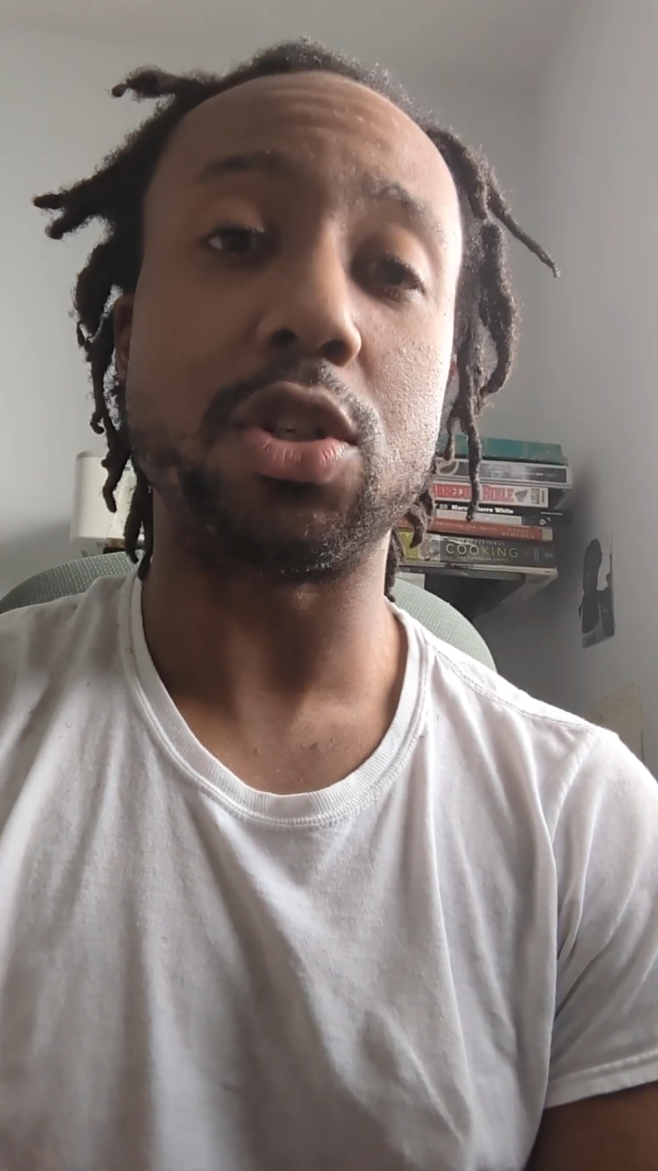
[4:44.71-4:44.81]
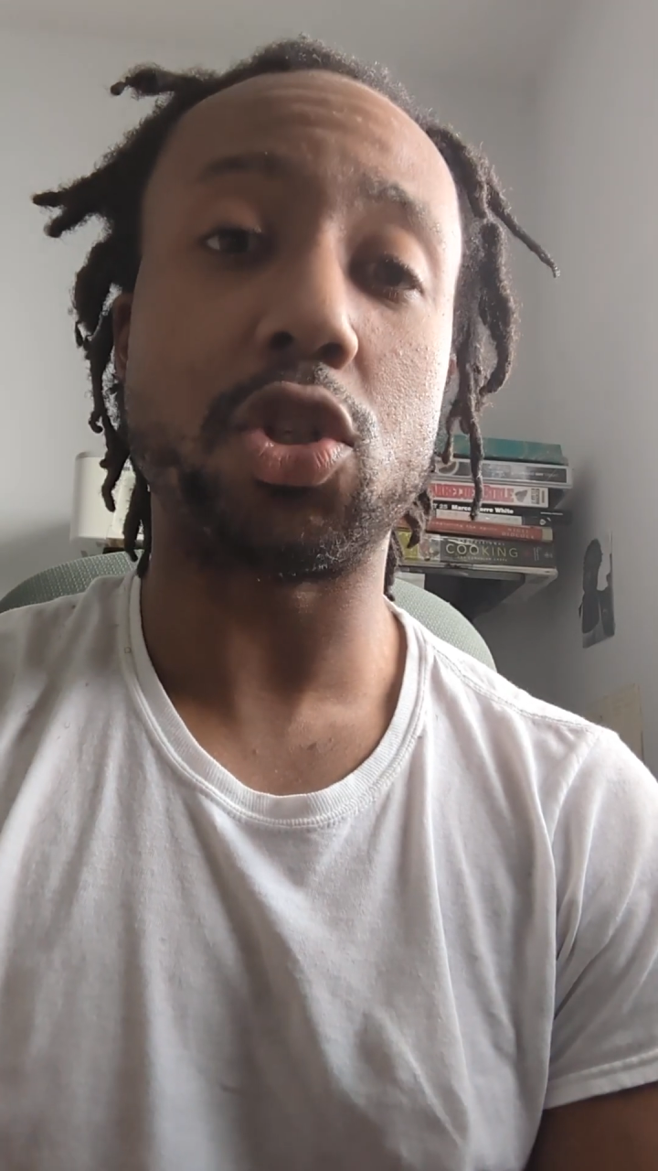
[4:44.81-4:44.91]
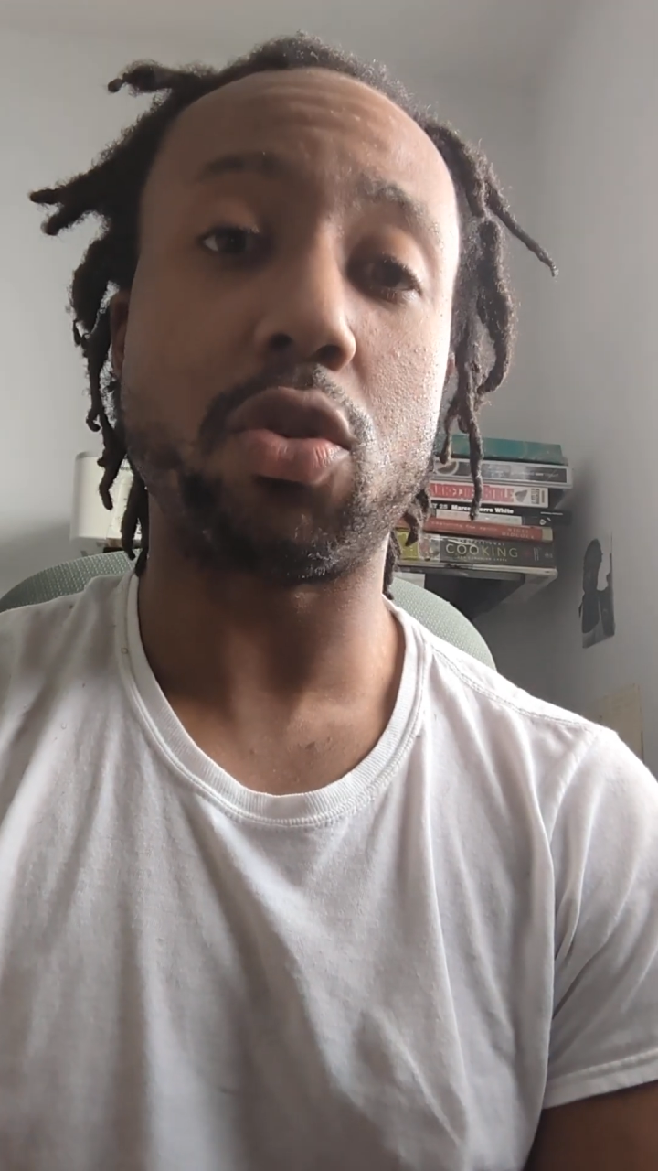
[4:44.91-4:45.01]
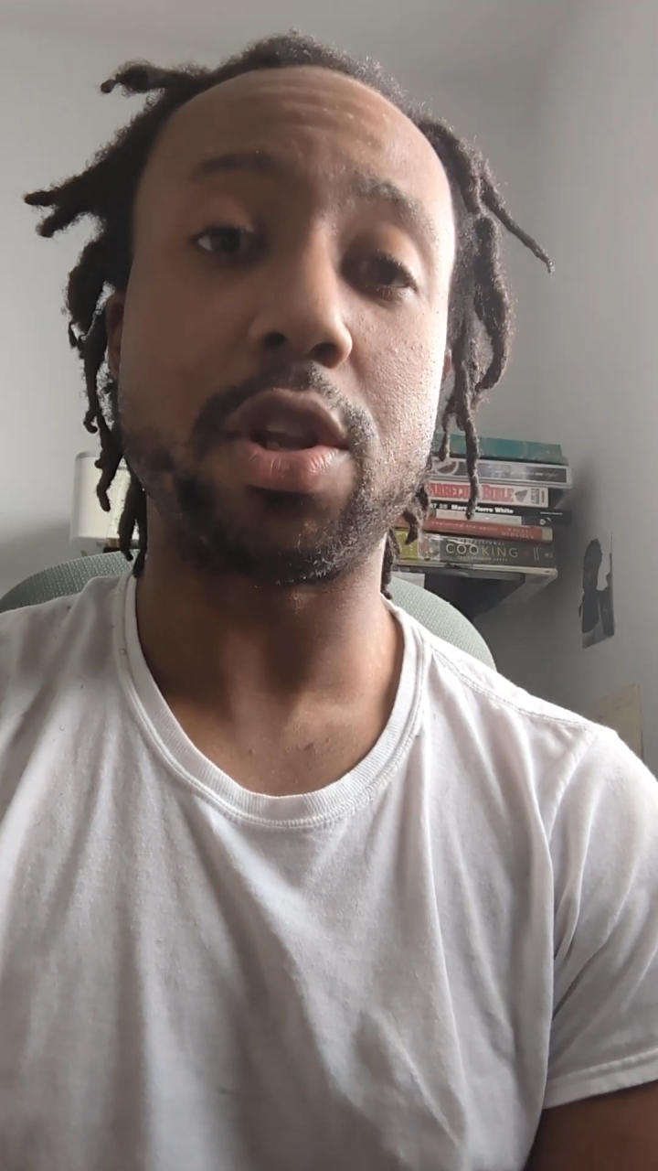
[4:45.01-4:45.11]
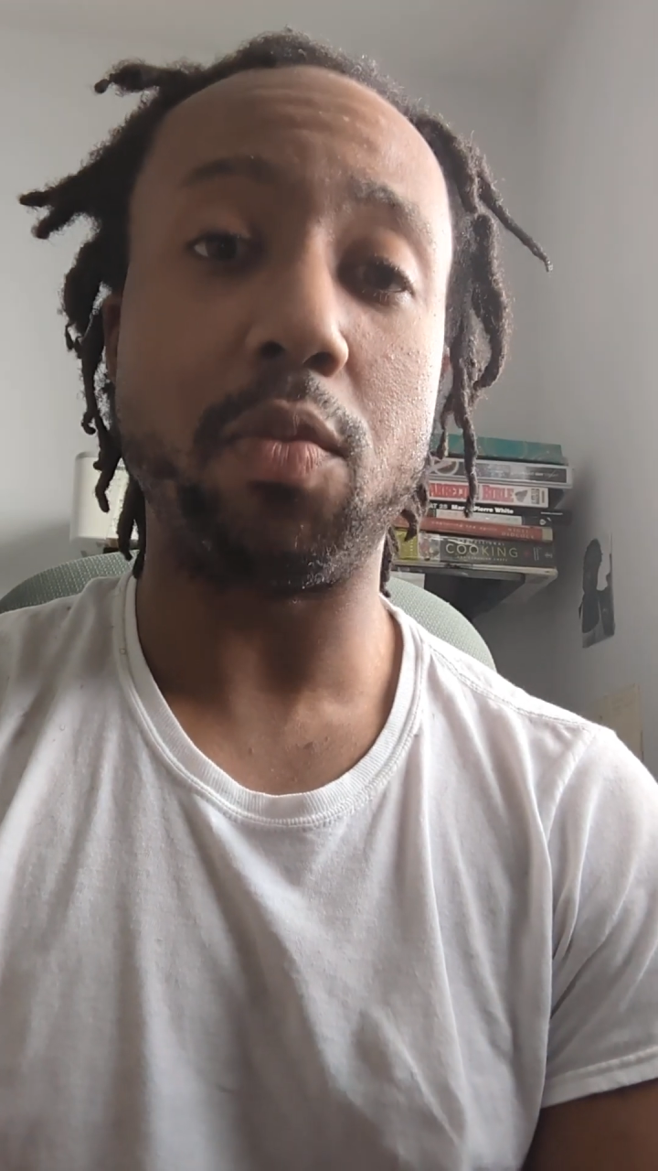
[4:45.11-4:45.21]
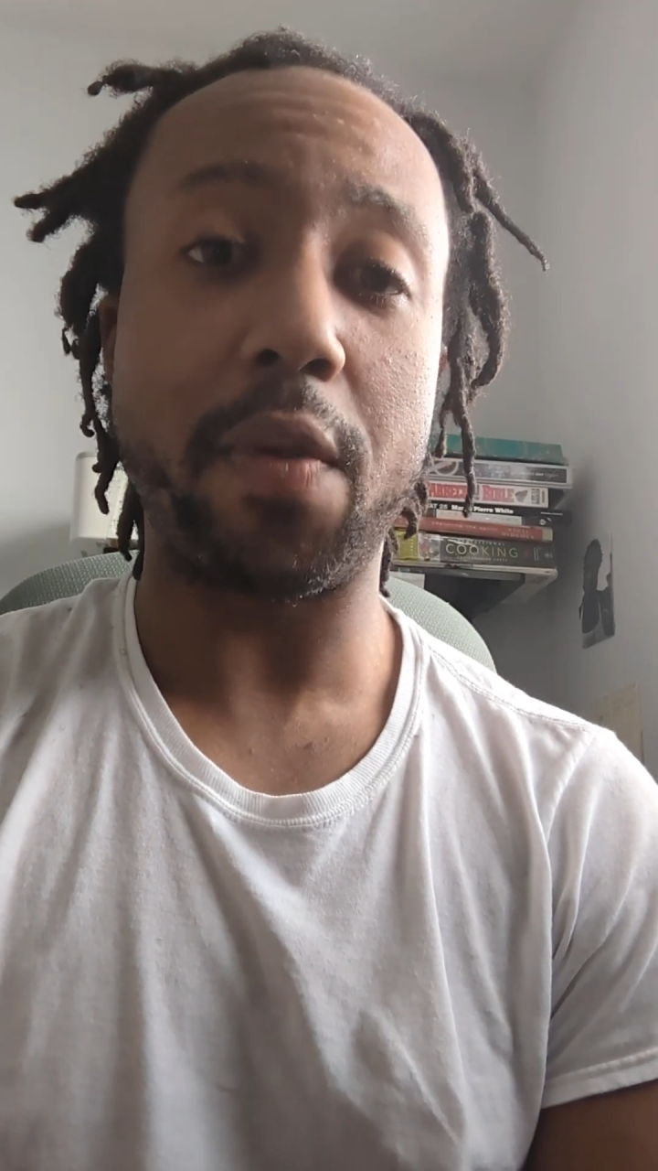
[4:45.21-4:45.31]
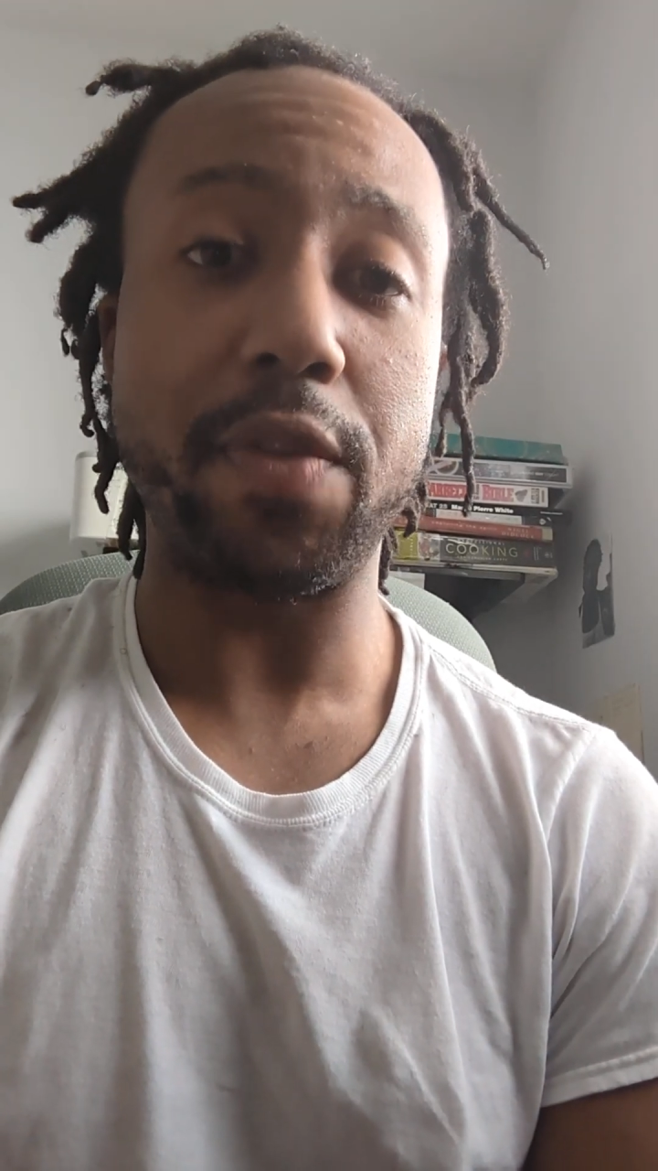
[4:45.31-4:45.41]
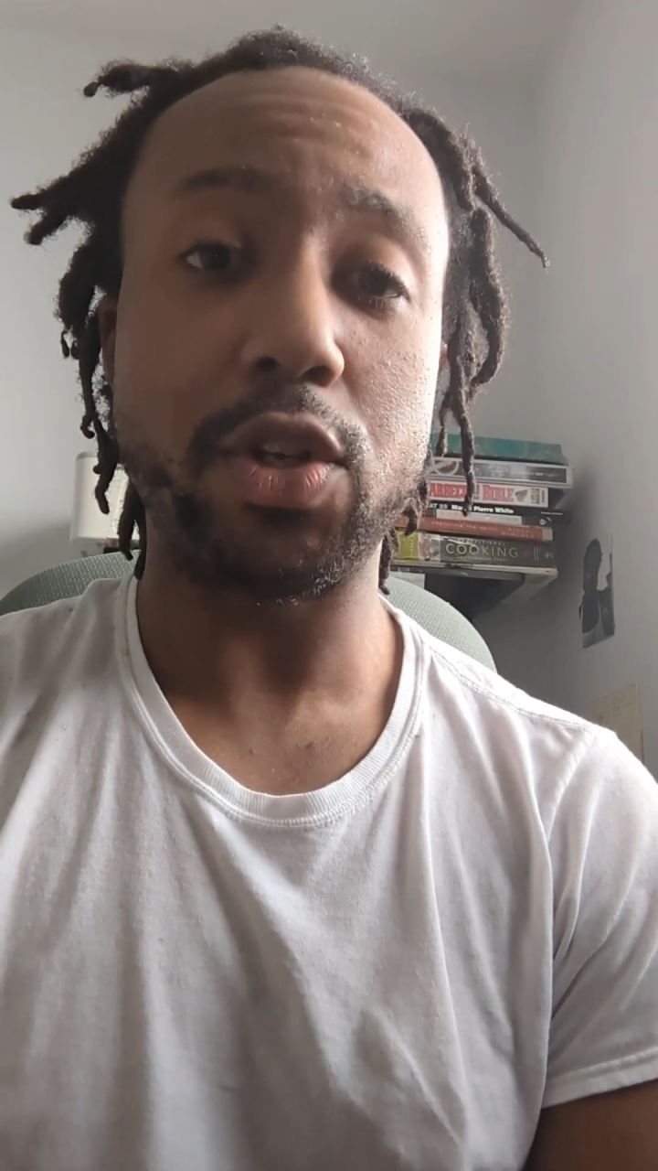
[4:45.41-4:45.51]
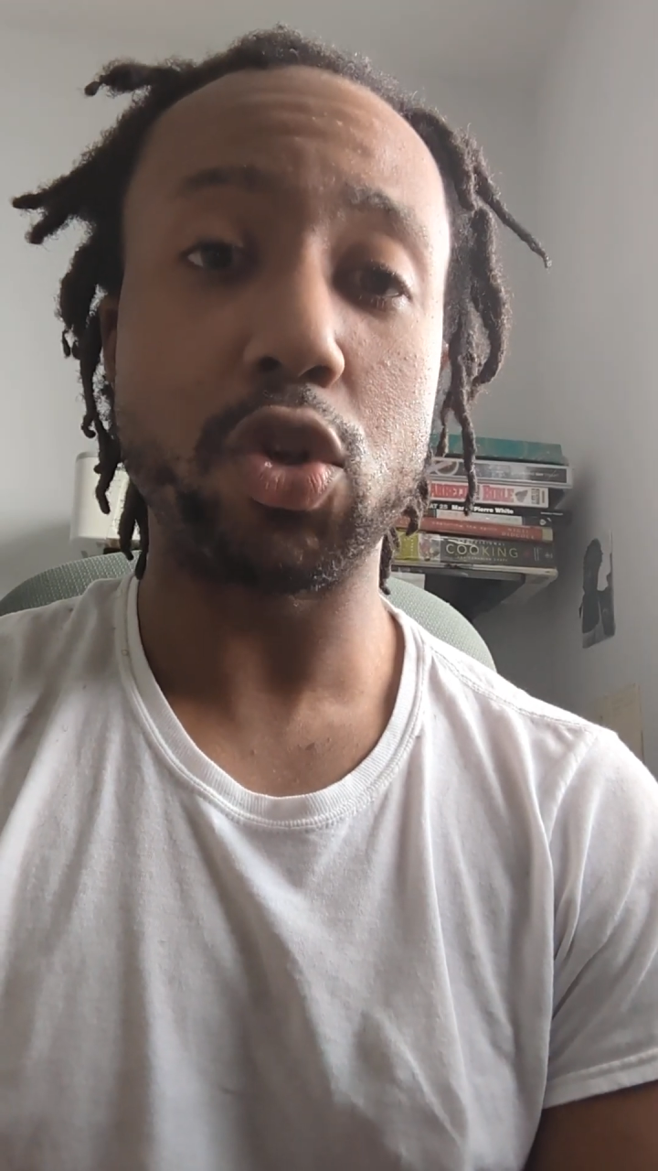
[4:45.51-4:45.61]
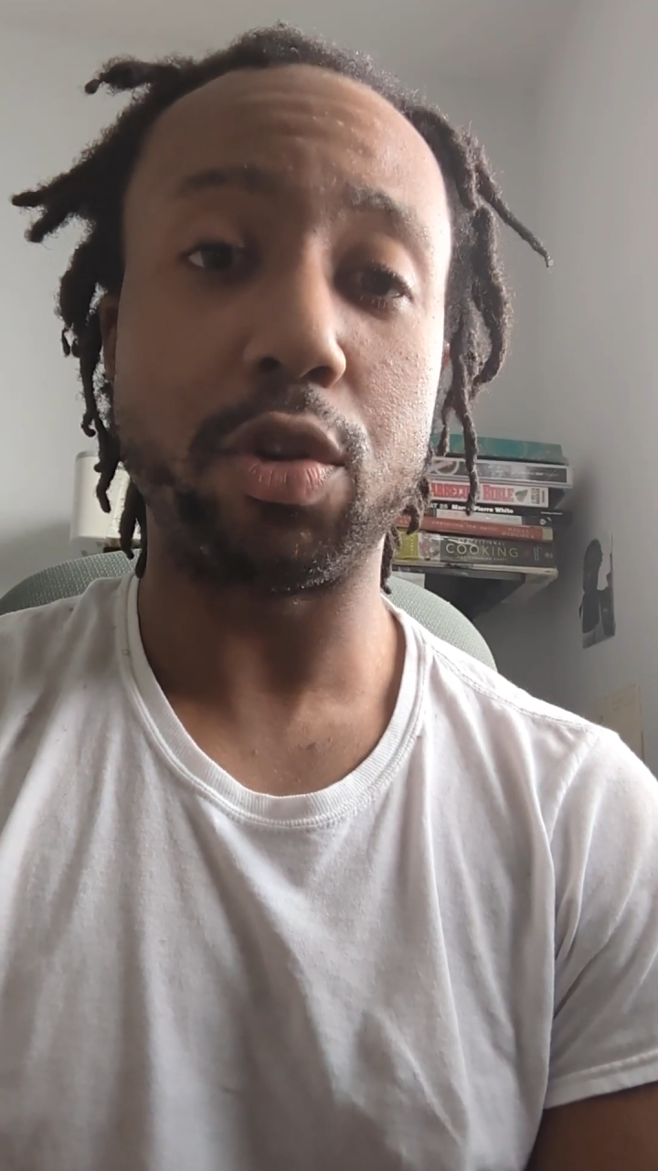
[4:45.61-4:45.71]
destroy them with
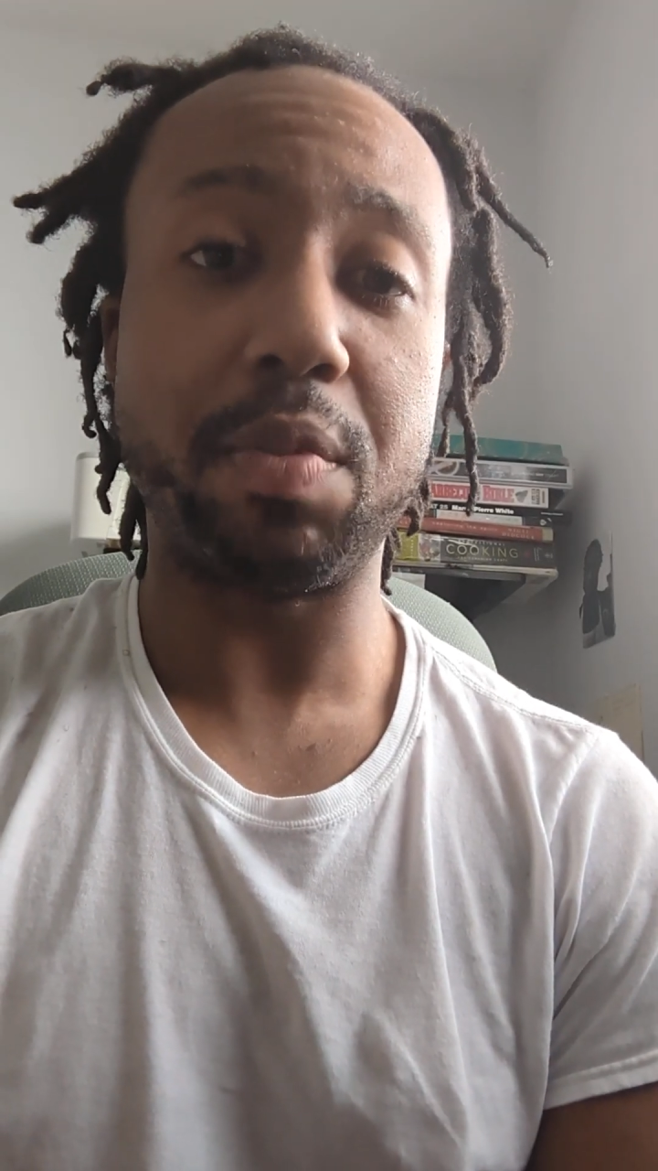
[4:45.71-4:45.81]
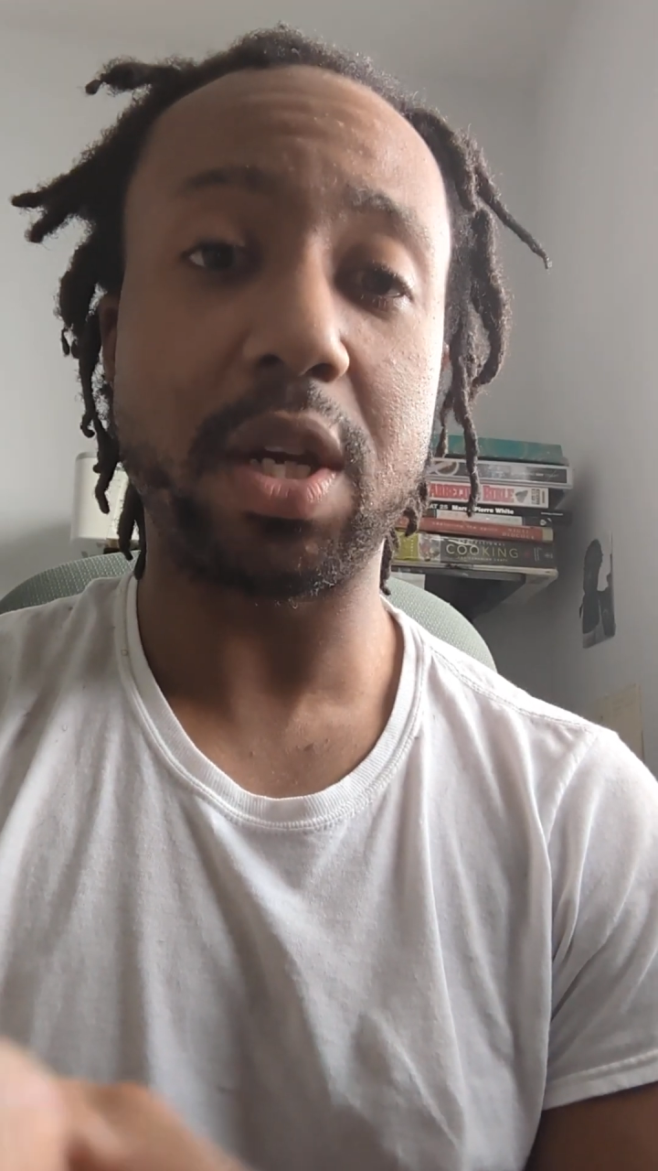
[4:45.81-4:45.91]
the truth.